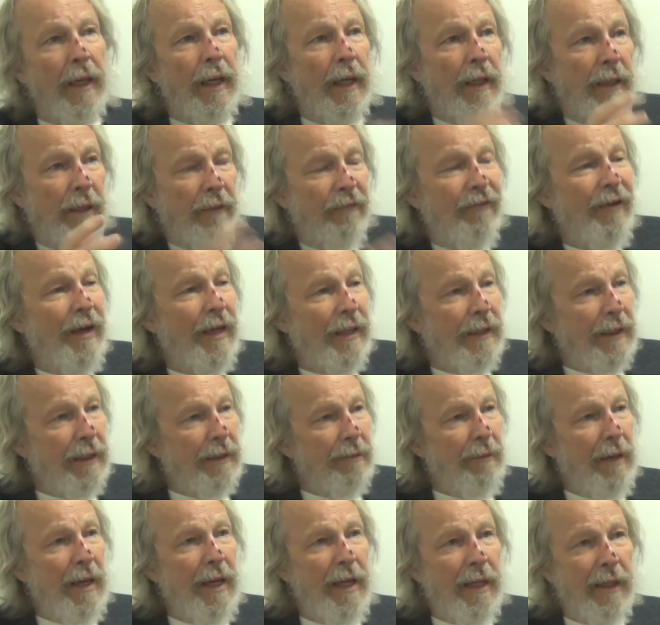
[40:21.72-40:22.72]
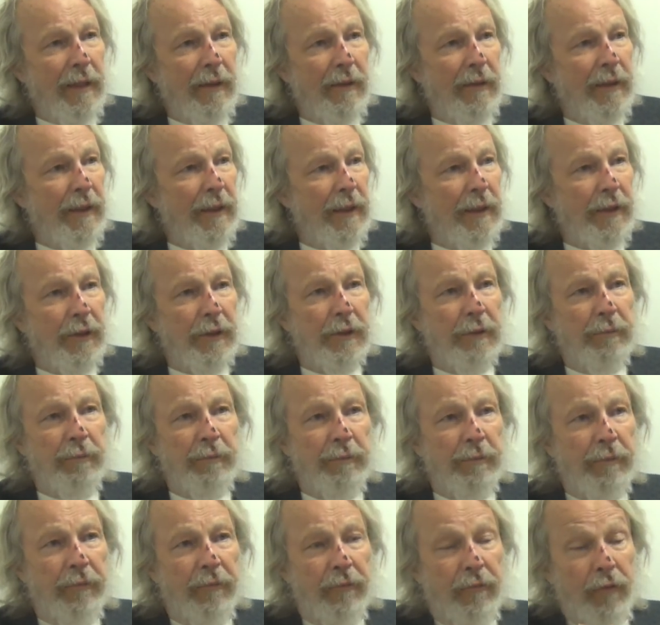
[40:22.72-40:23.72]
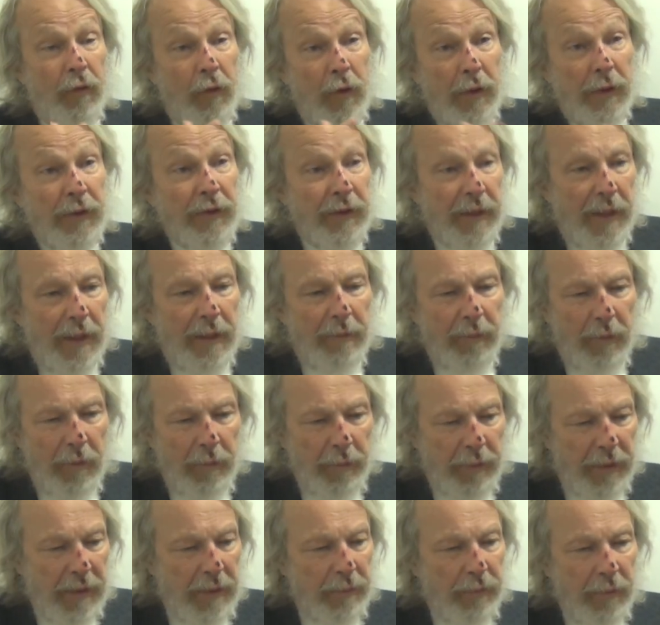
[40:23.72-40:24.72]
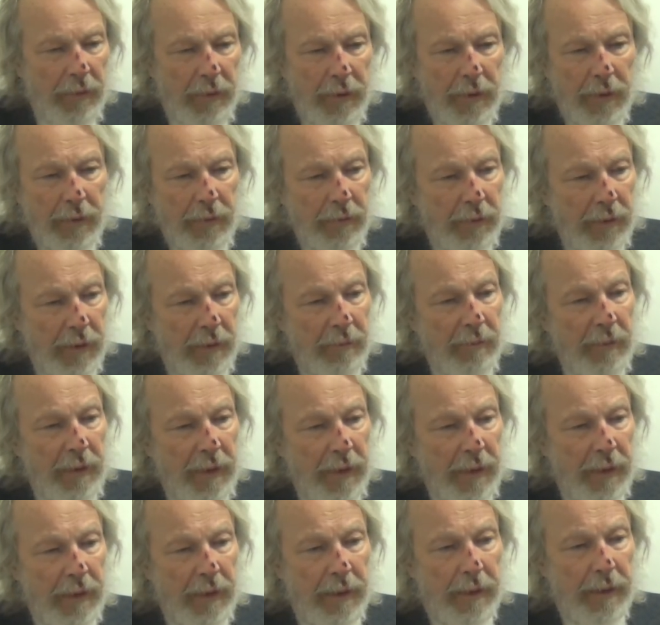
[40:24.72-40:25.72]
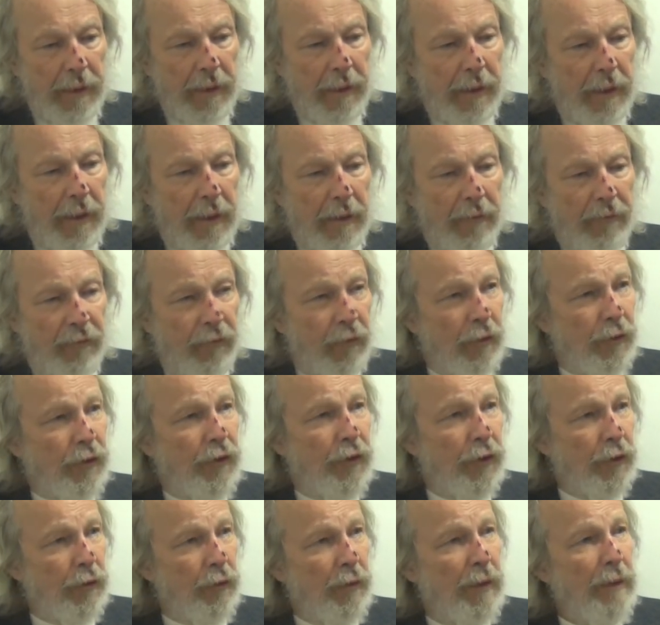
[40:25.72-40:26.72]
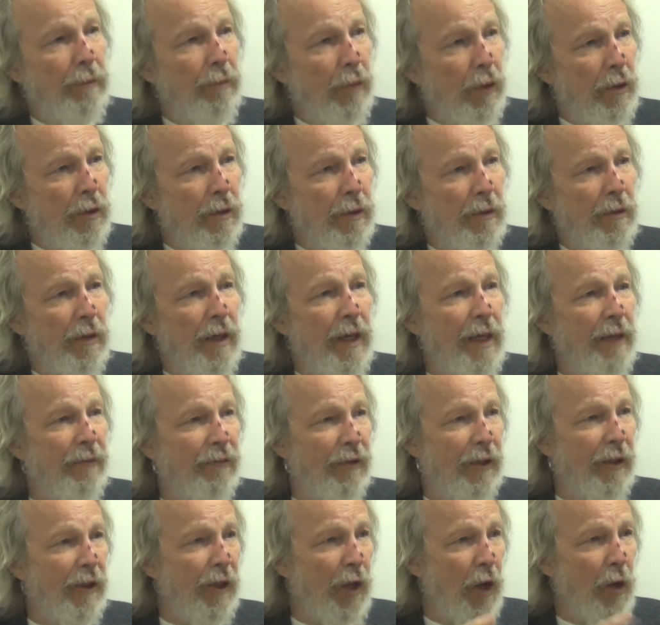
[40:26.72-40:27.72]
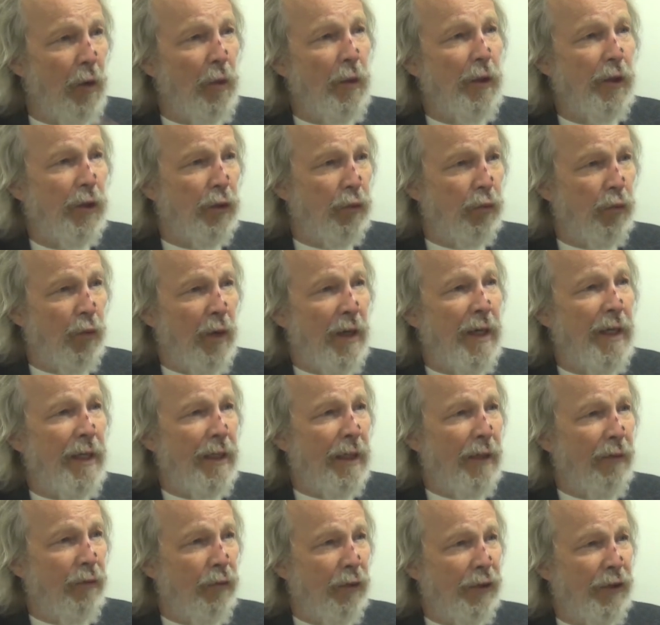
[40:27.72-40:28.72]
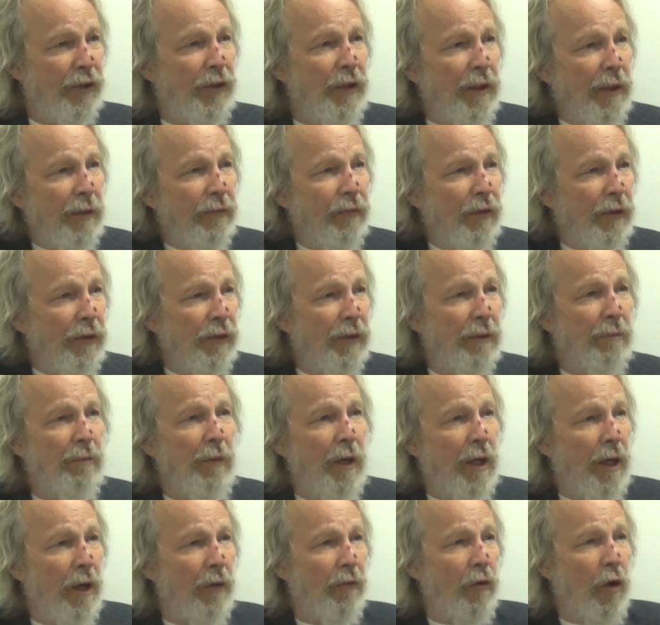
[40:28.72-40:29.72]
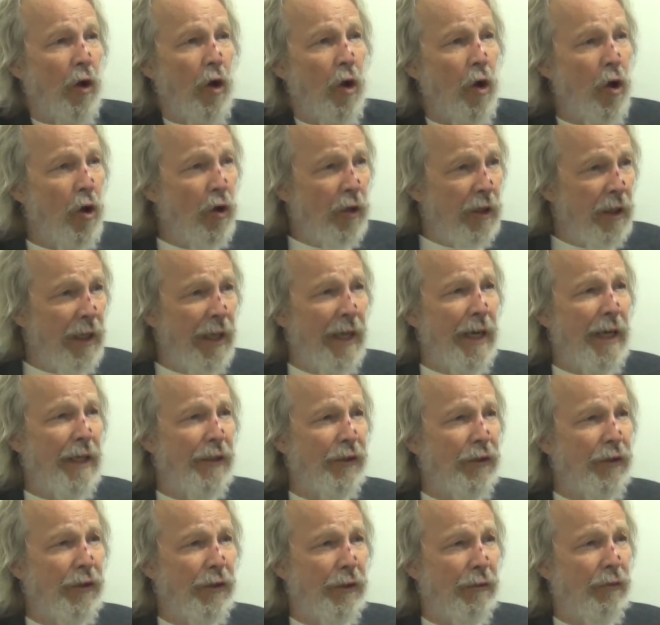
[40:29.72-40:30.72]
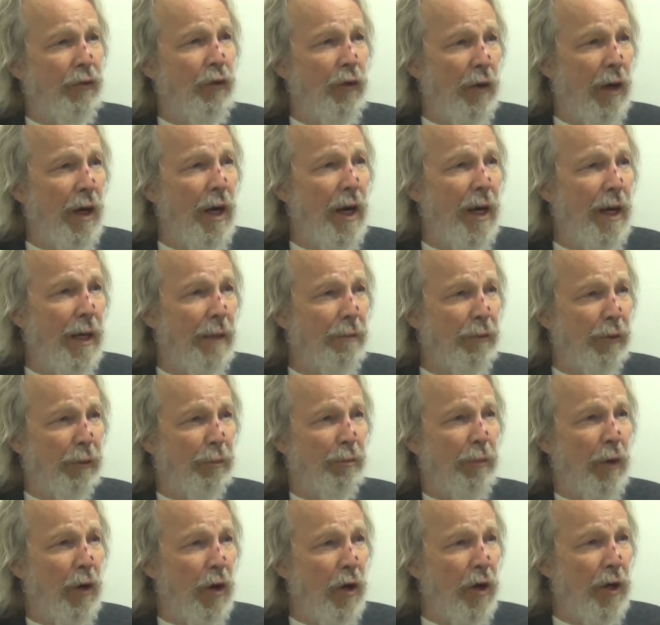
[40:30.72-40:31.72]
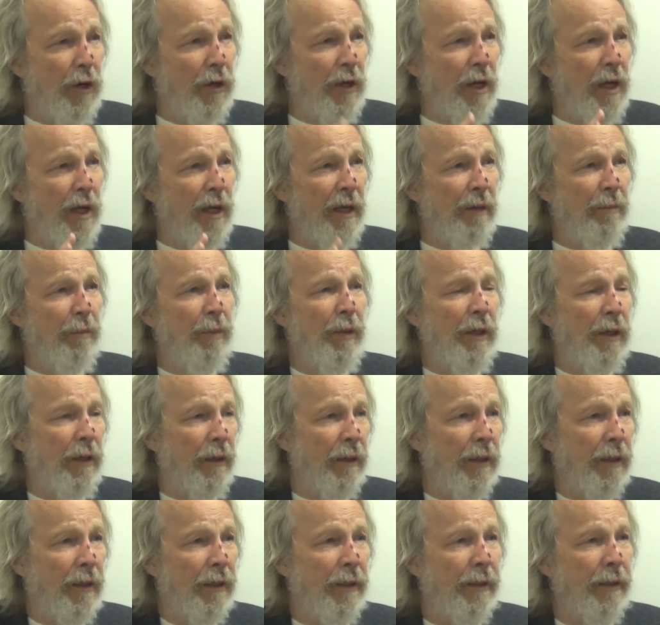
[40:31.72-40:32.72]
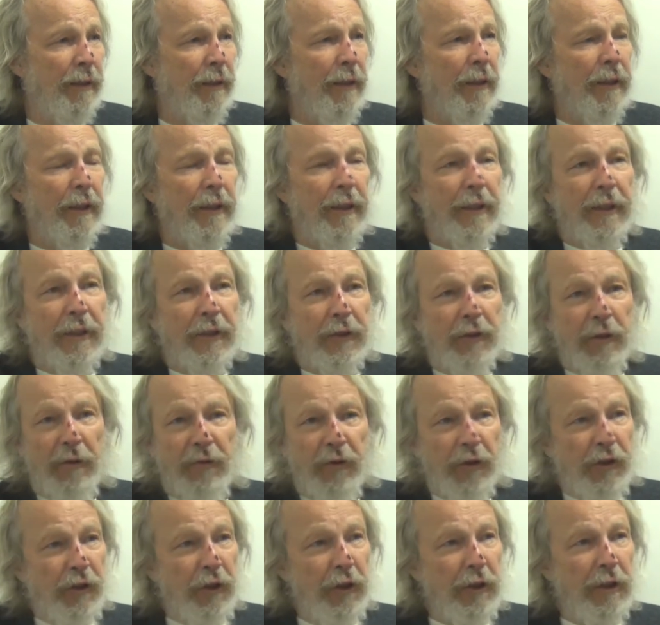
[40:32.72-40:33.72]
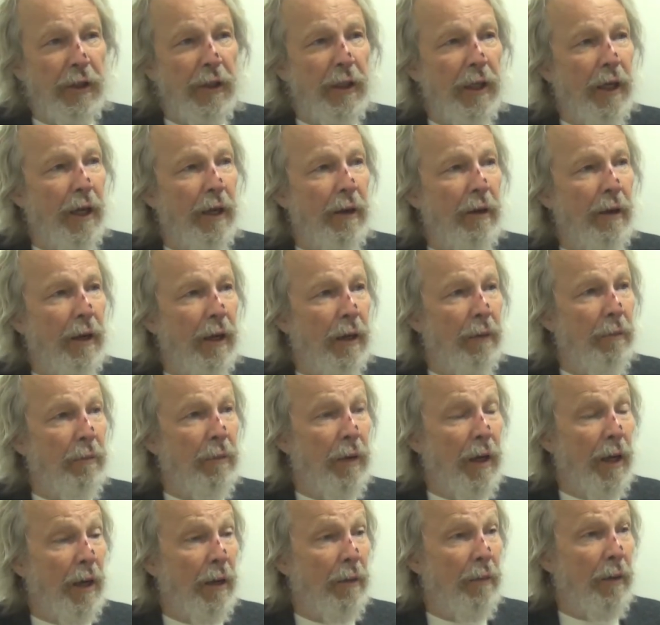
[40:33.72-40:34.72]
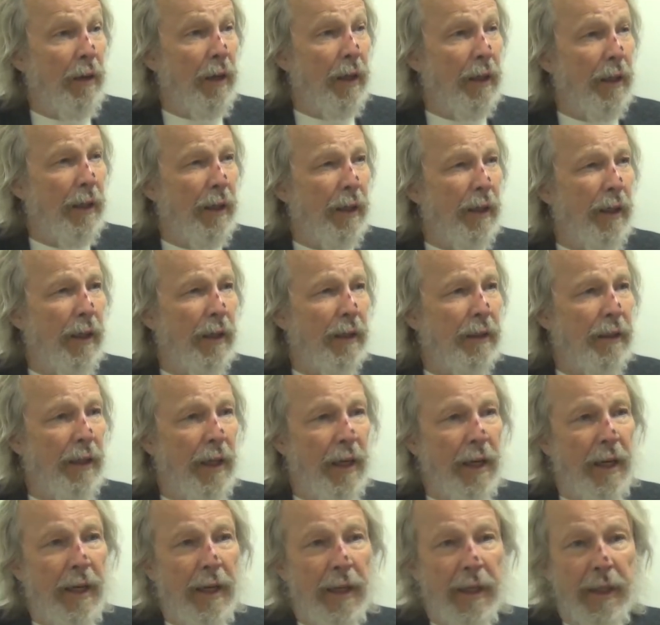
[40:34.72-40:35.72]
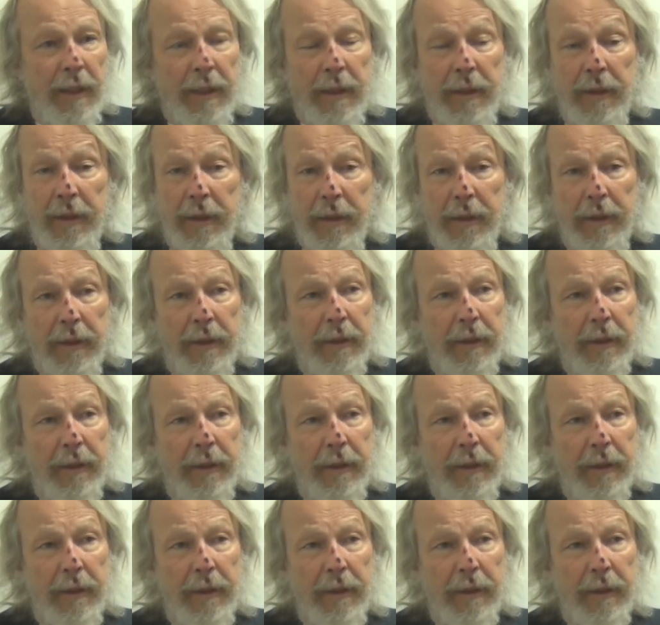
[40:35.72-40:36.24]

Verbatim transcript: And the fact of the matter is, for example, people who commit first degree murder have the lowest rate of recidivism of all classes of crimes, bar none, period. So if you took a, a, a, a, a guy,